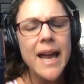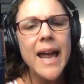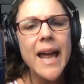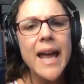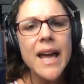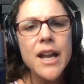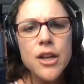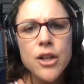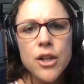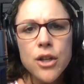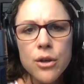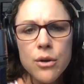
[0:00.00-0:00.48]

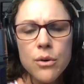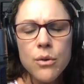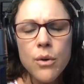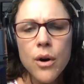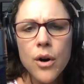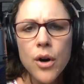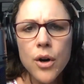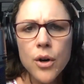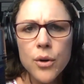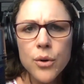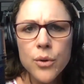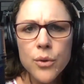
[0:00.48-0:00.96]
And you
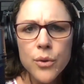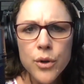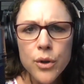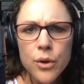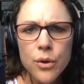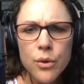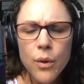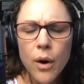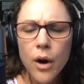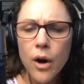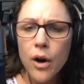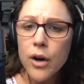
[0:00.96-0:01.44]
are who
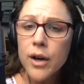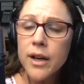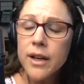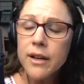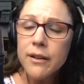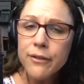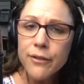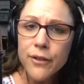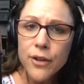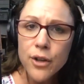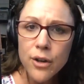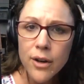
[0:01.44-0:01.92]
you are. And
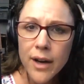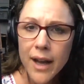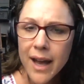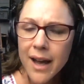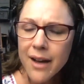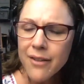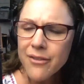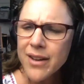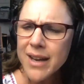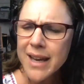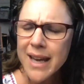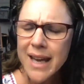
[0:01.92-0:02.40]
if you're
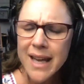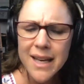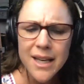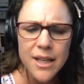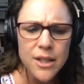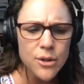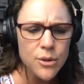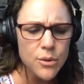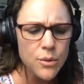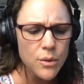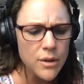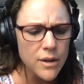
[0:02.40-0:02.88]
having
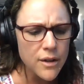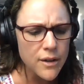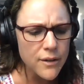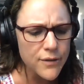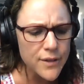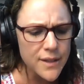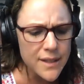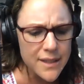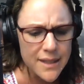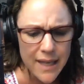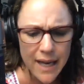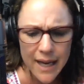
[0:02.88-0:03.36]
any sort
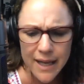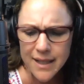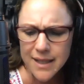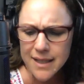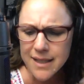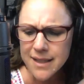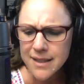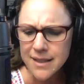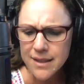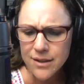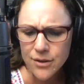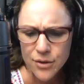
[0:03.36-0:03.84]
of
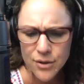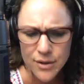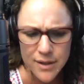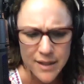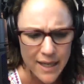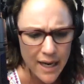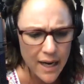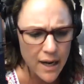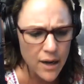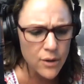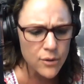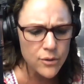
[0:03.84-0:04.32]
sadness or
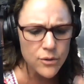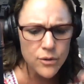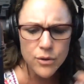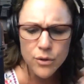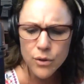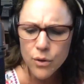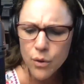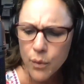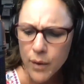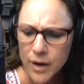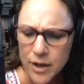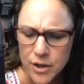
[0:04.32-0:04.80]
doubts
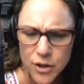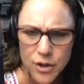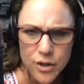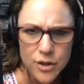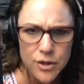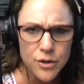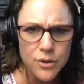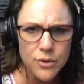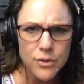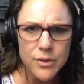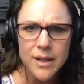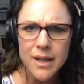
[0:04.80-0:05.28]
or
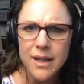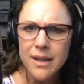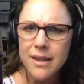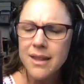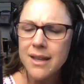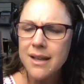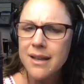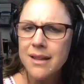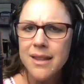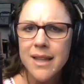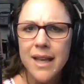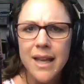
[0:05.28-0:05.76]
questions or
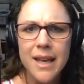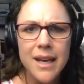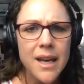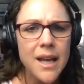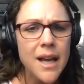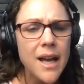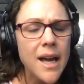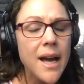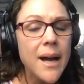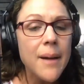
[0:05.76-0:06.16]
anything, then